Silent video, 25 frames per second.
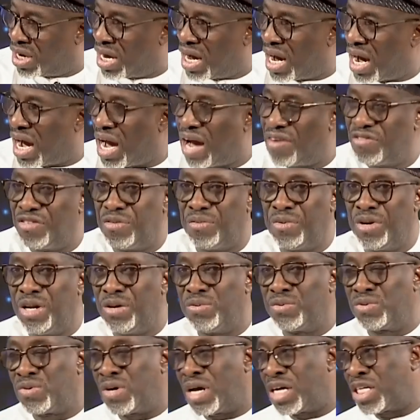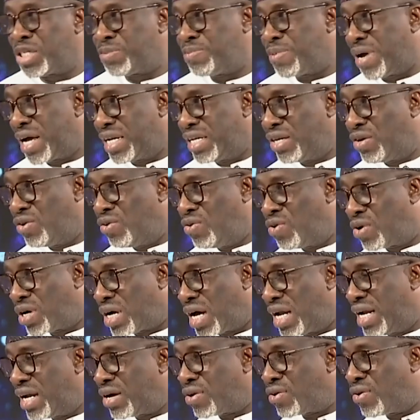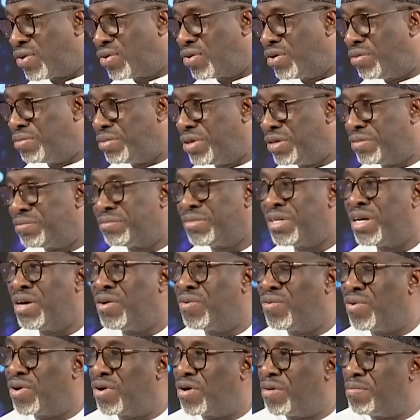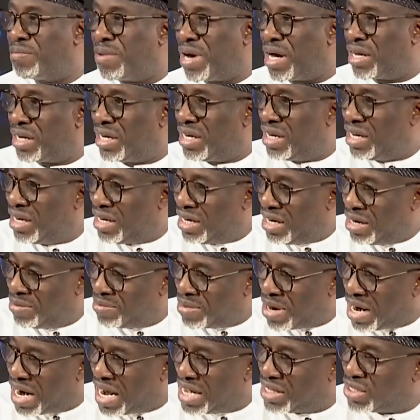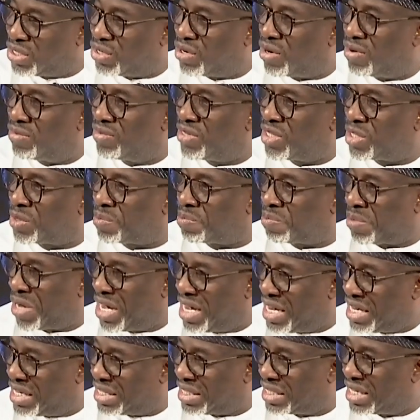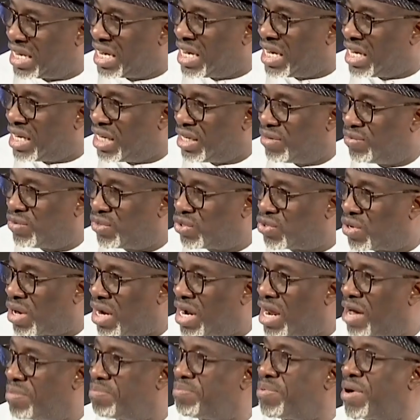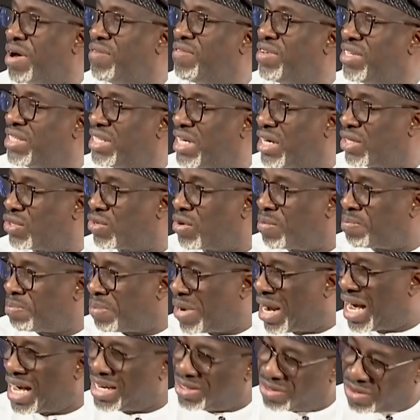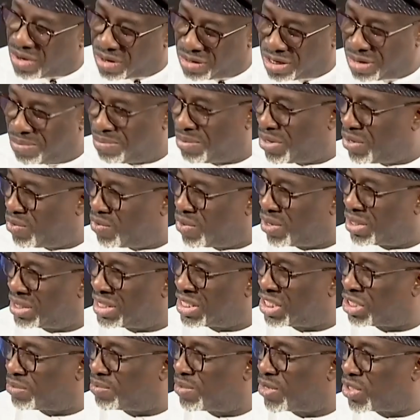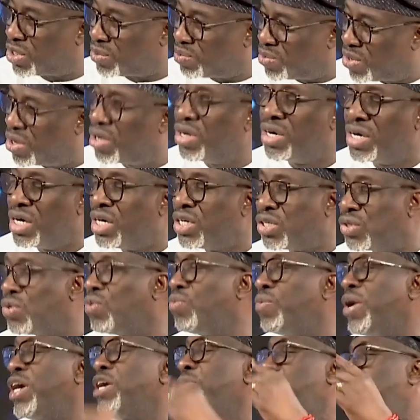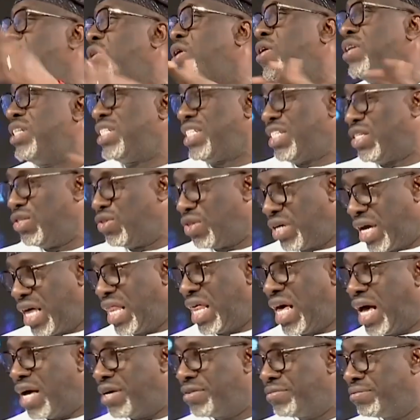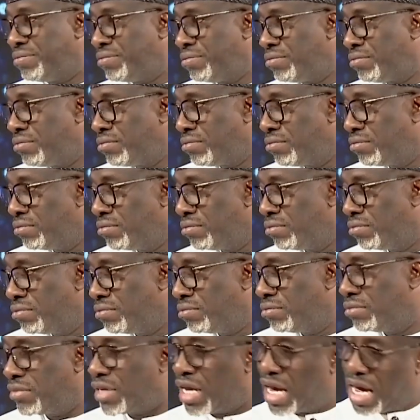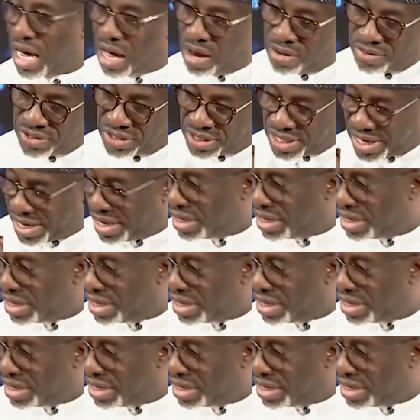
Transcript: How have you been able to expand the local economy? What about liberalization of the space, even to allow private sector players, not the big ones, the small. So when you put all this thing together, I'll say